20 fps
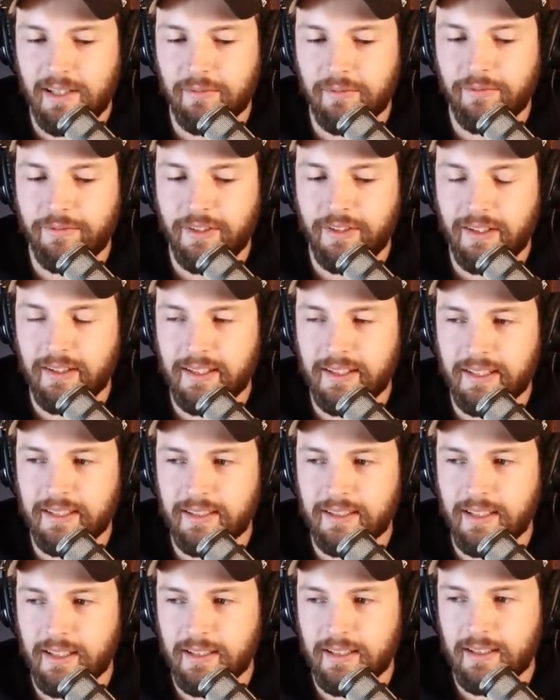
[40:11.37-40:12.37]
him
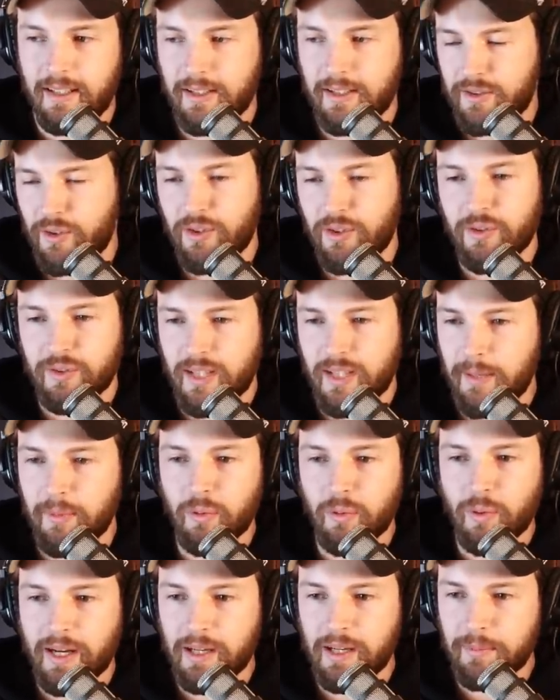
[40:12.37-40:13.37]
feeling a certain
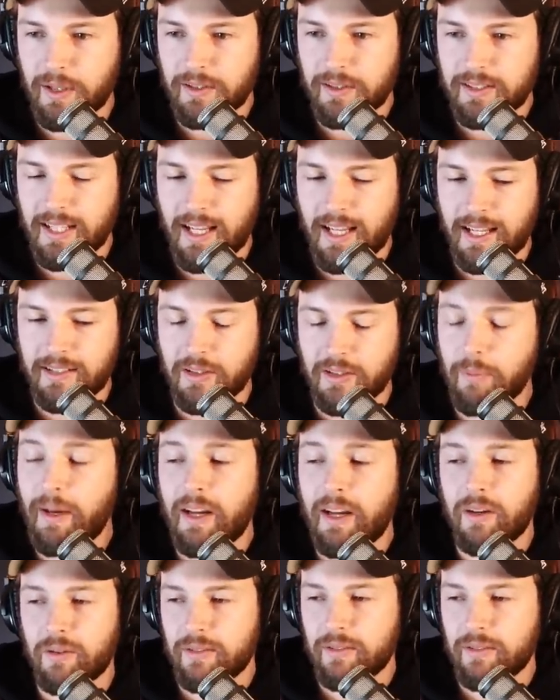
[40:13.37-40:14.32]
type of way about that. No